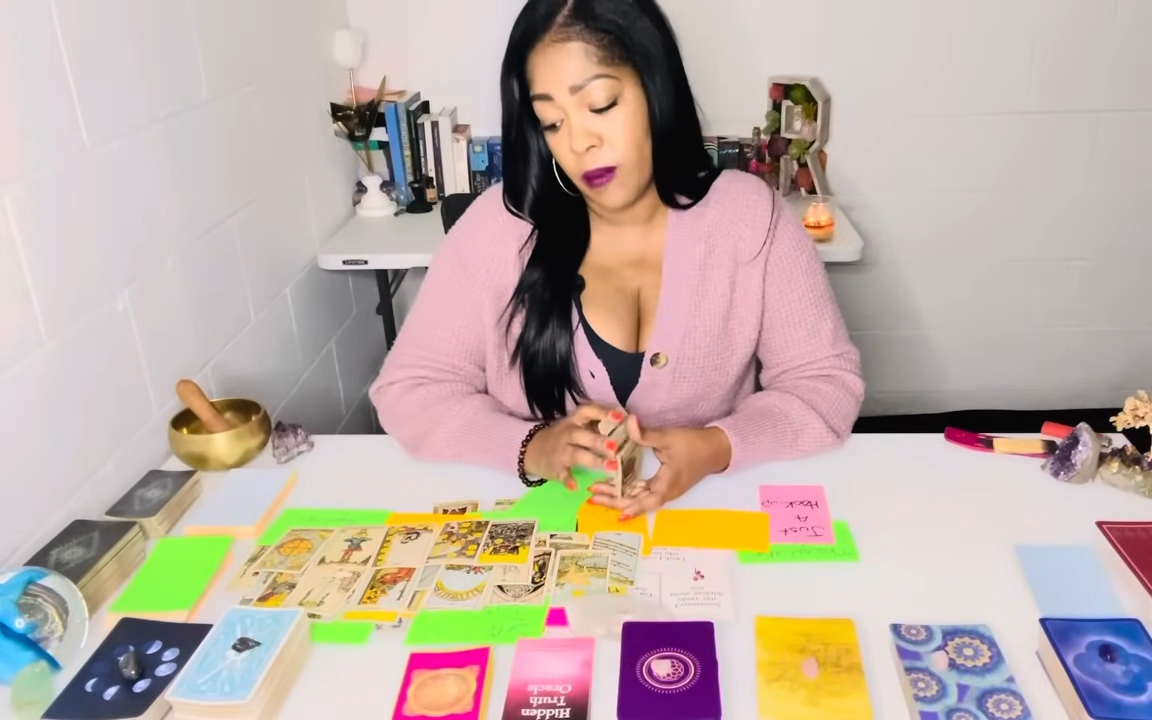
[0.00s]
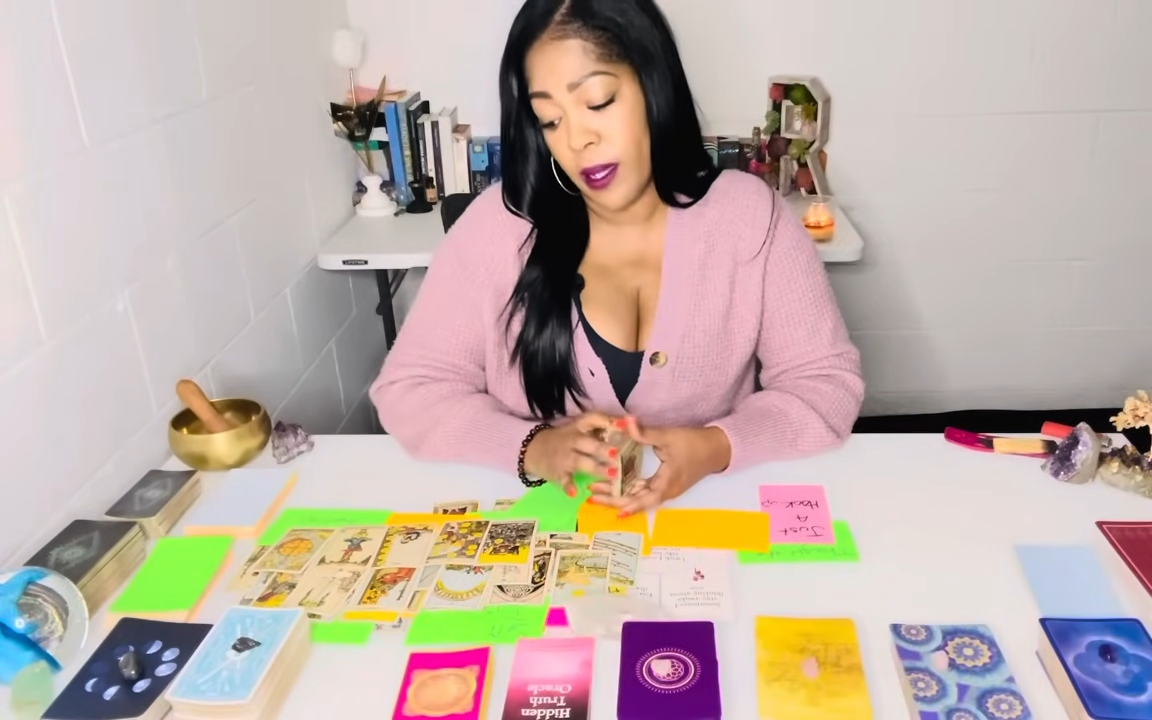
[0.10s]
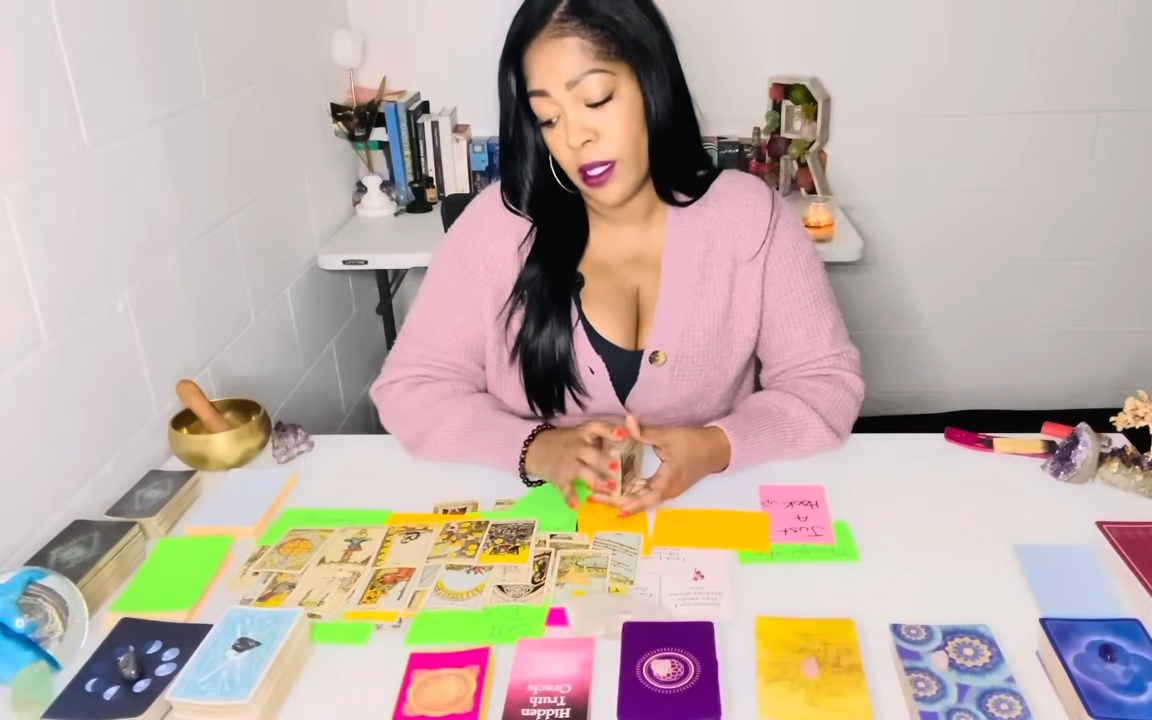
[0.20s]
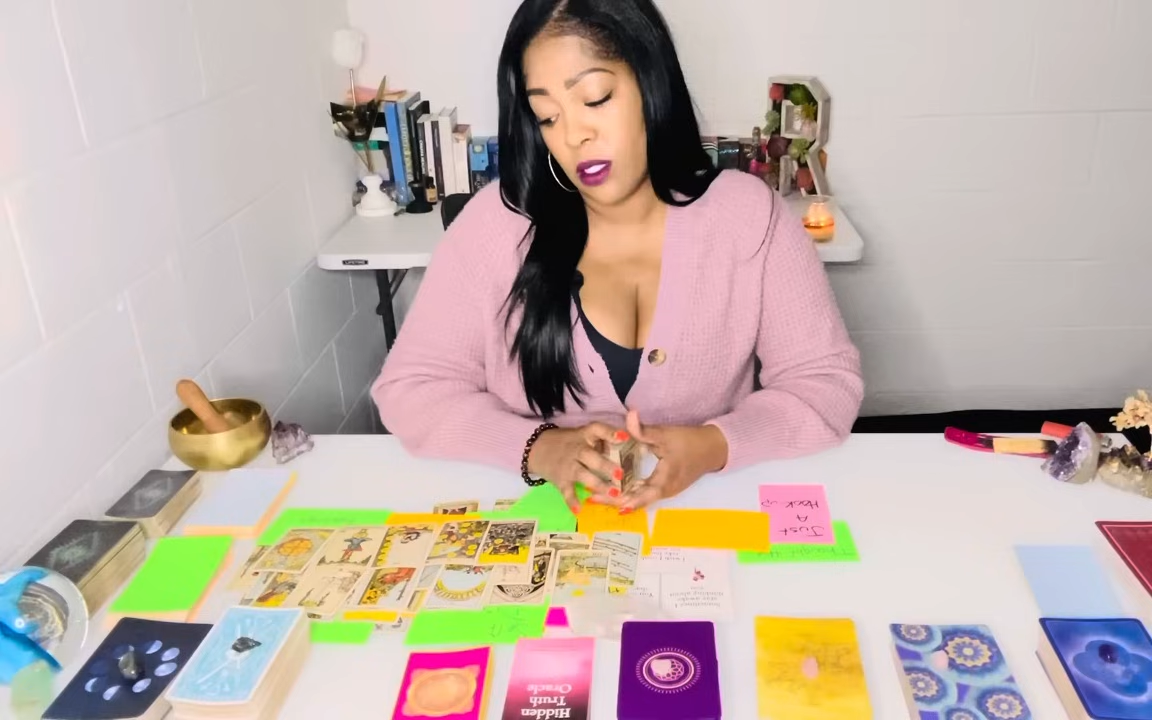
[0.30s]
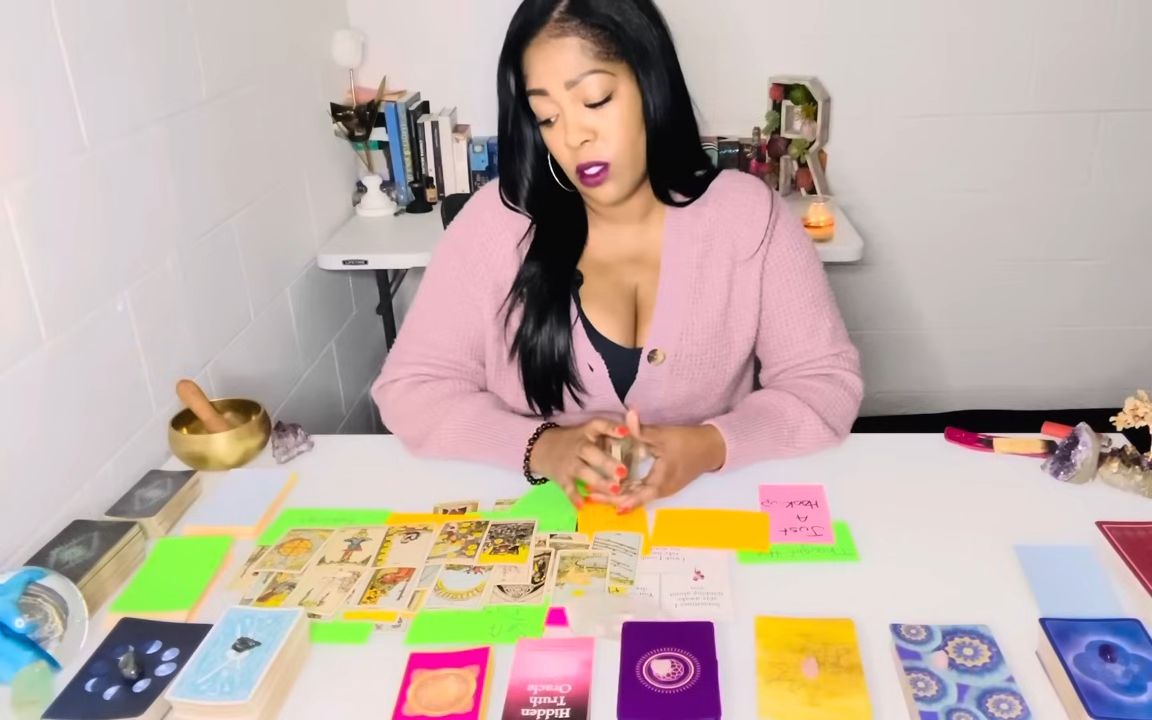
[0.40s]

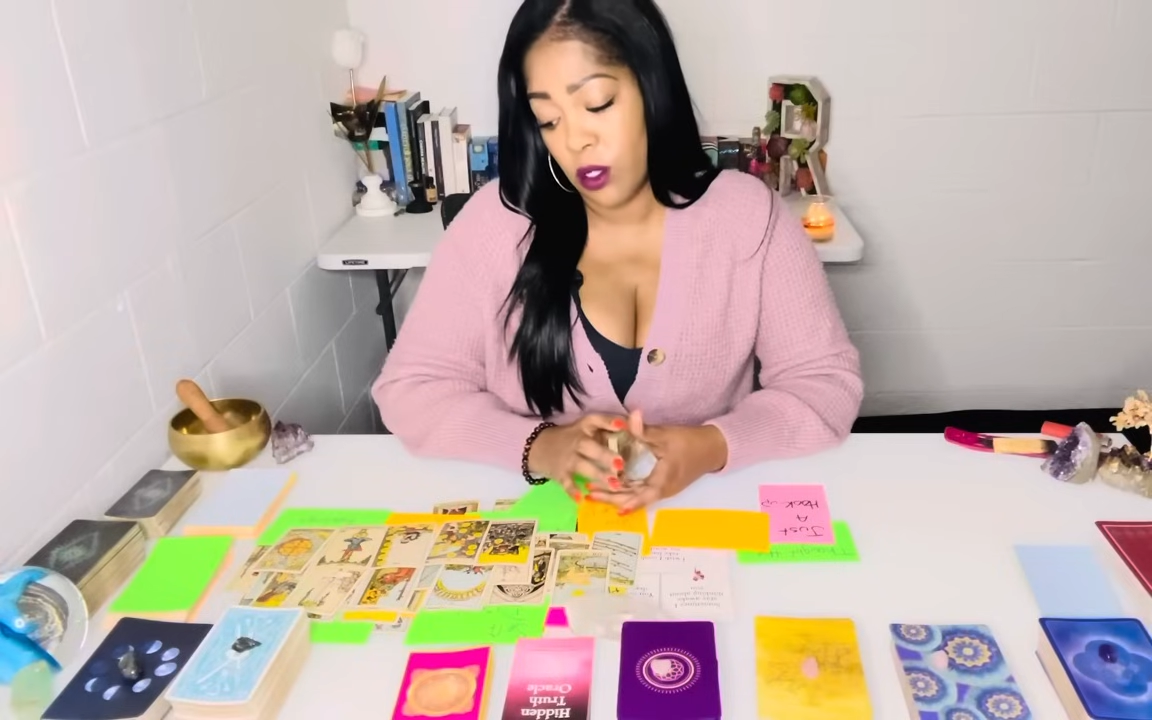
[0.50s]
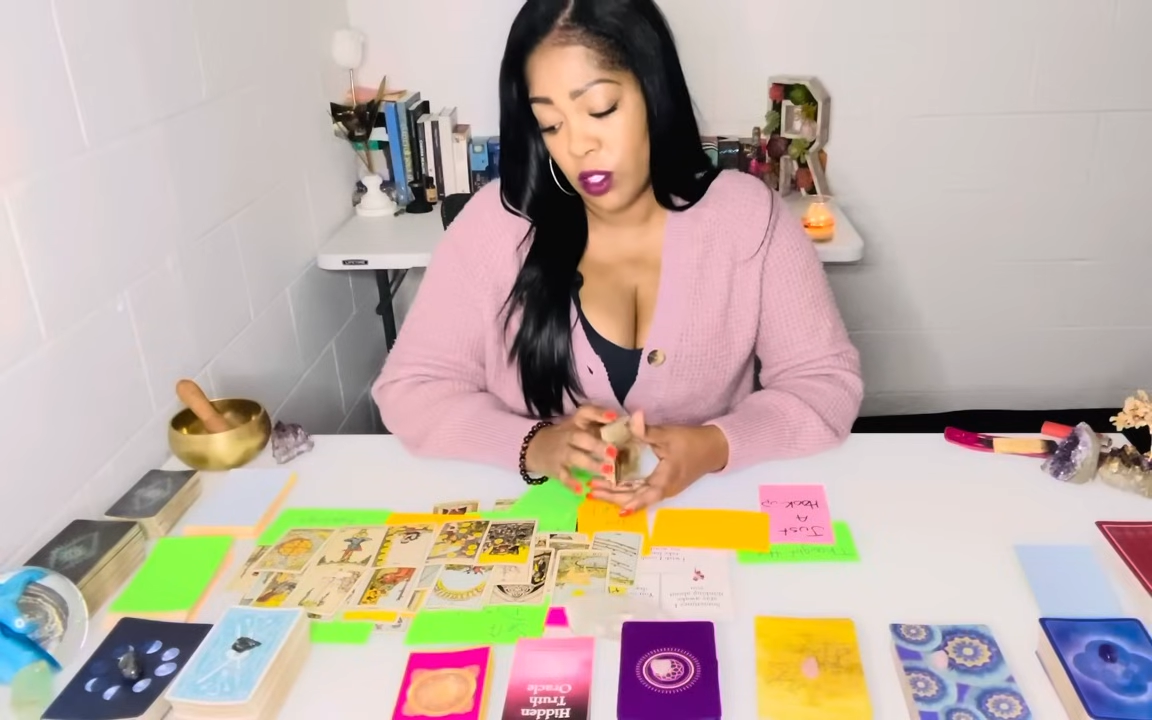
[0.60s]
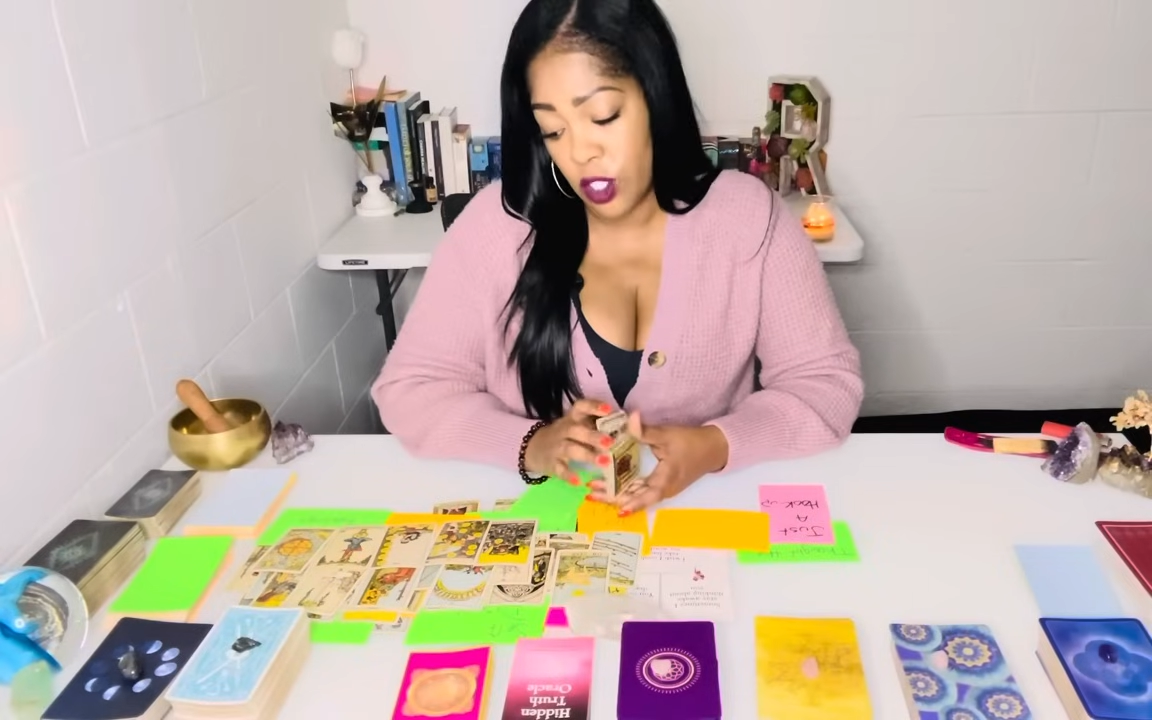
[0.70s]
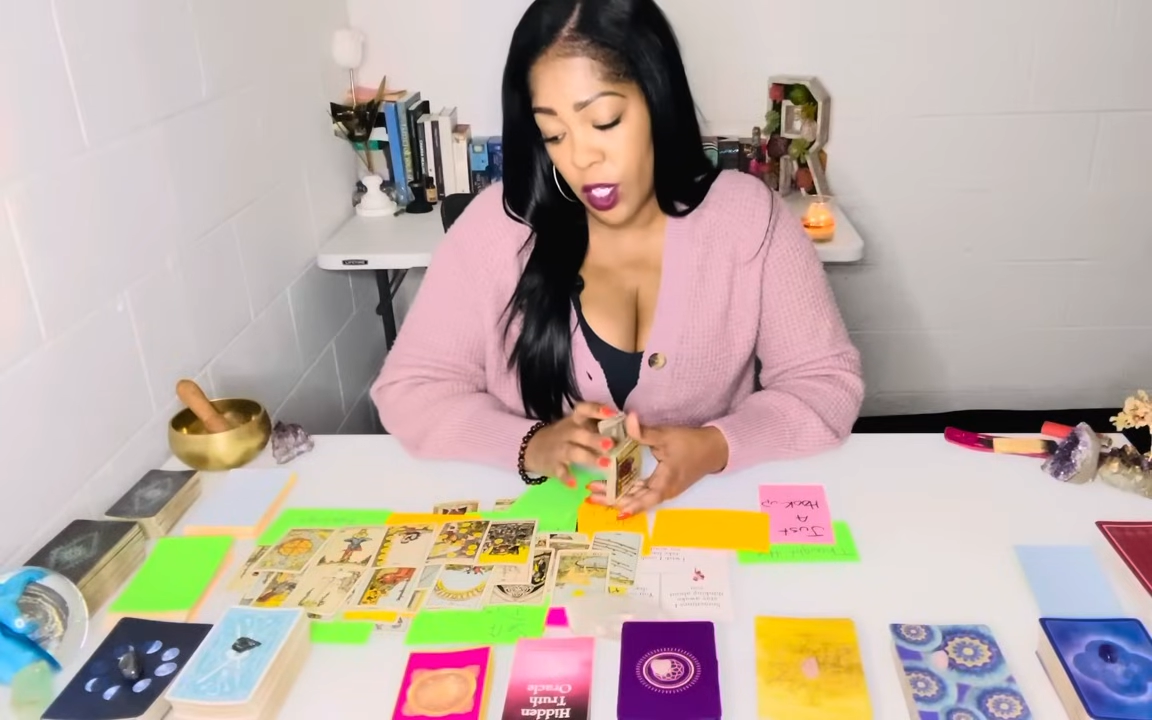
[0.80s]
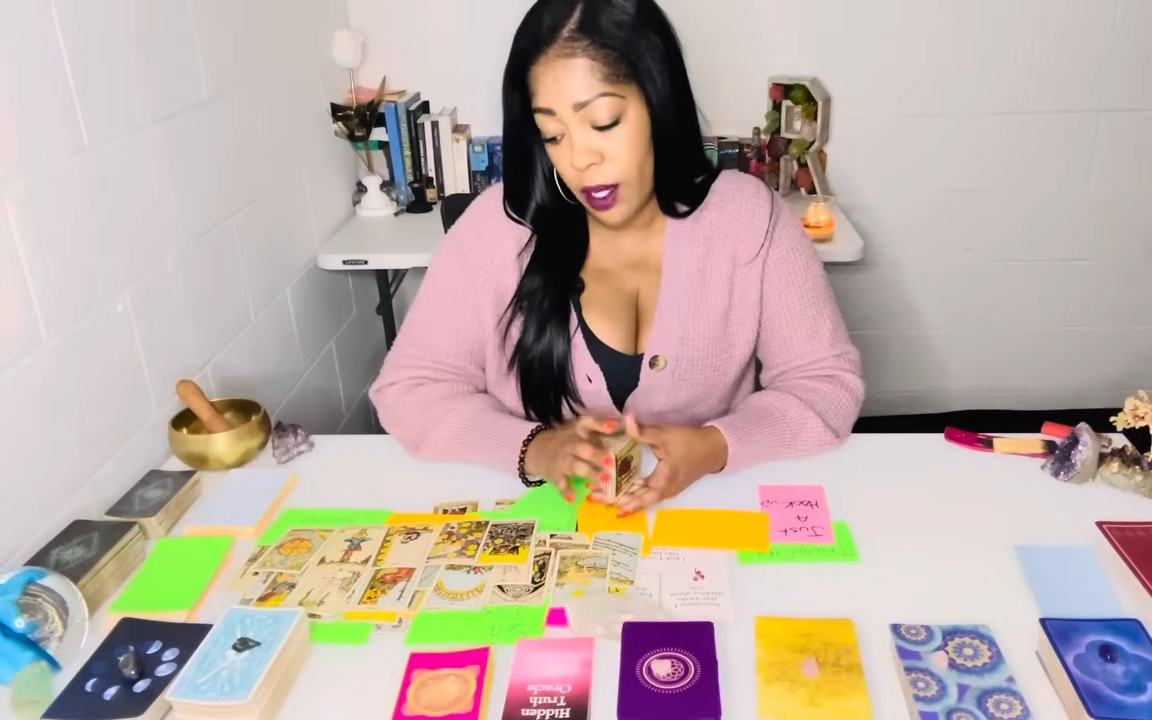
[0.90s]
back into
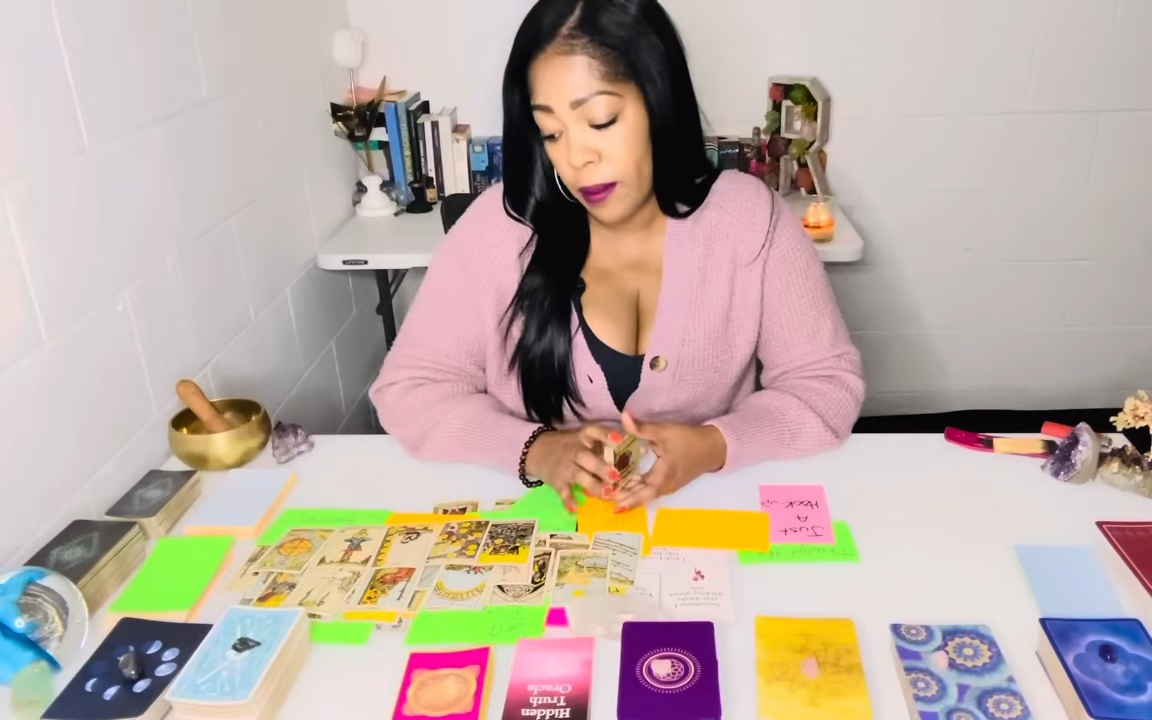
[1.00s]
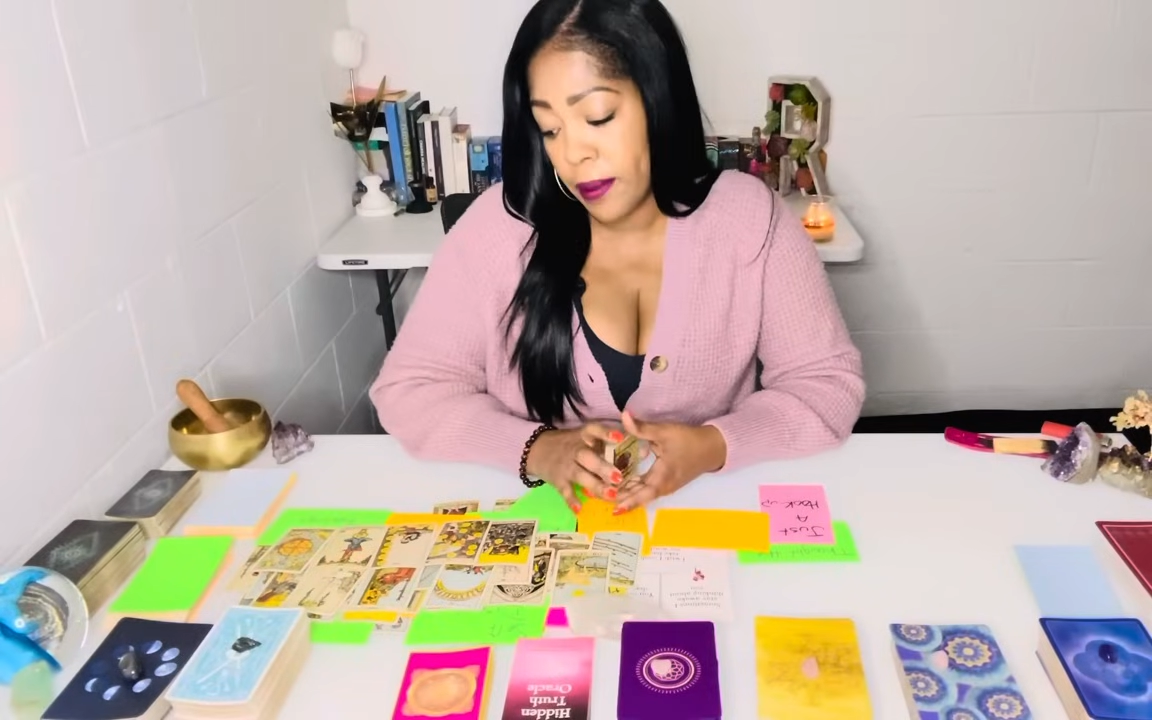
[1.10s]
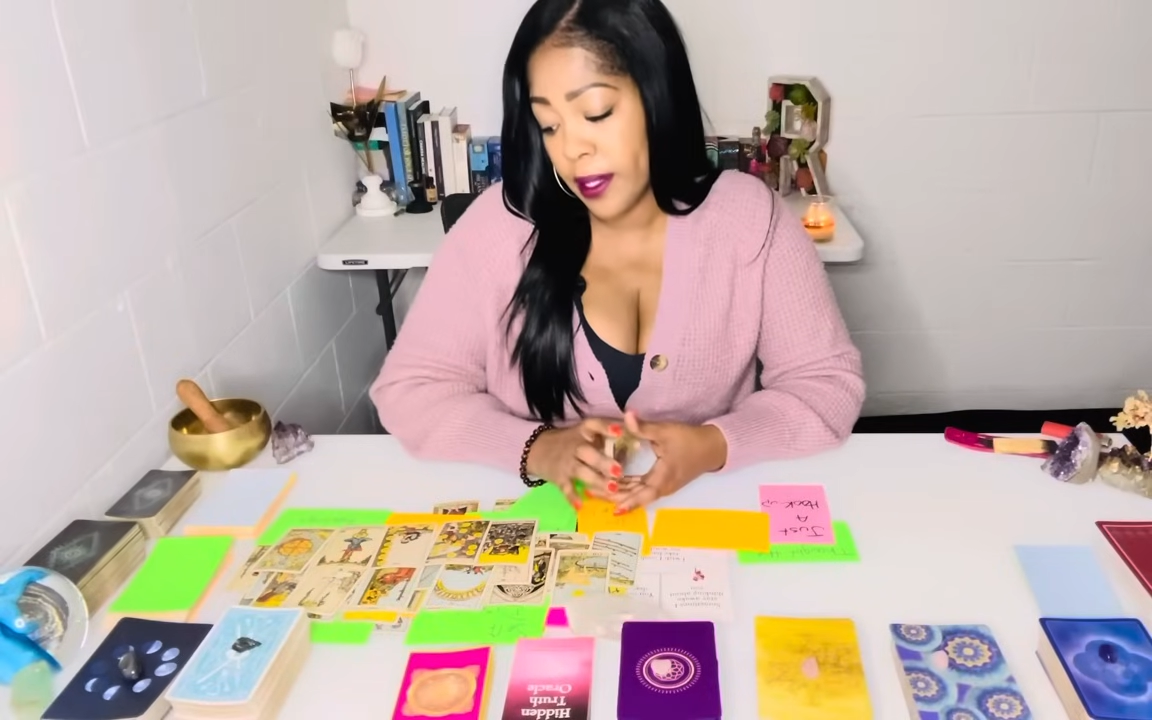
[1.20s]
your job,